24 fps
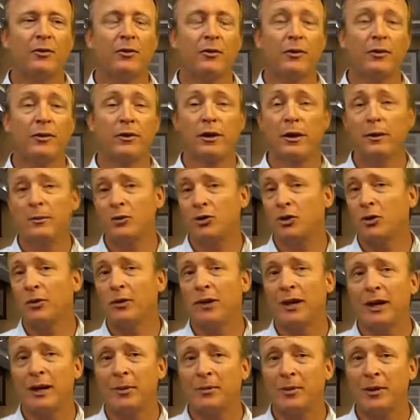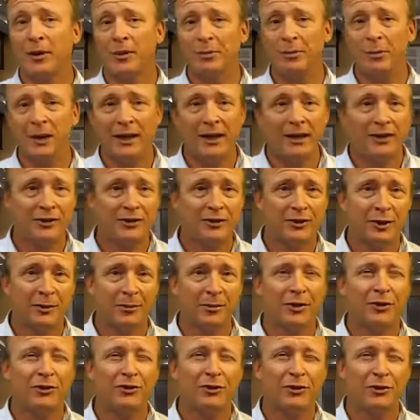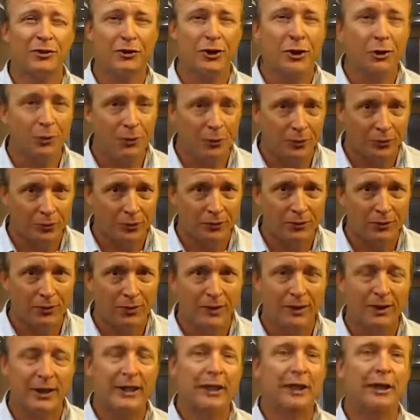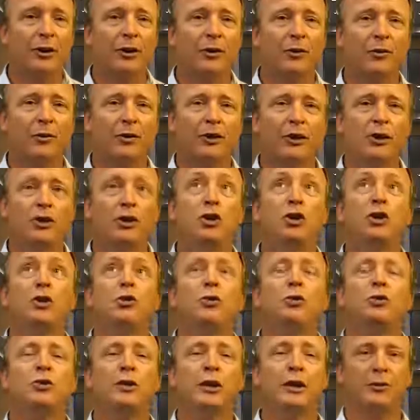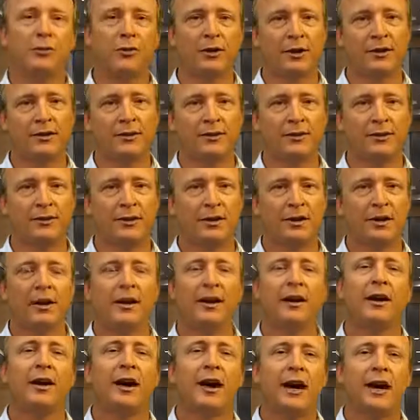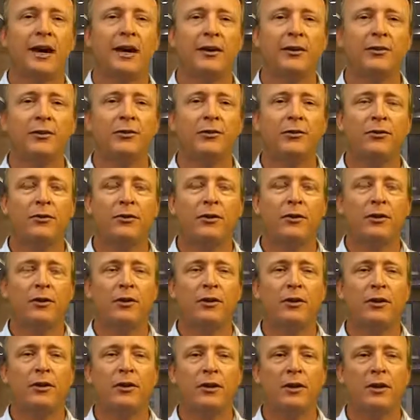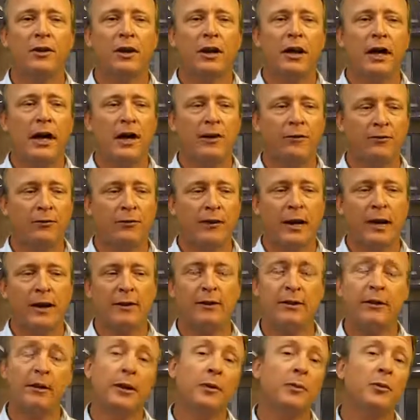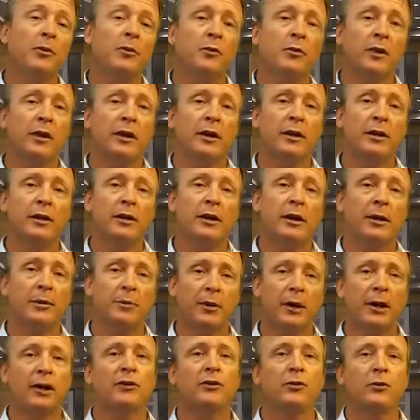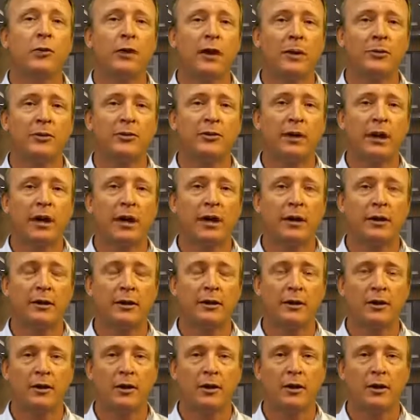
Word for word: or them showing up on page number two. You know, huge difference. I've I have the number one appraiser website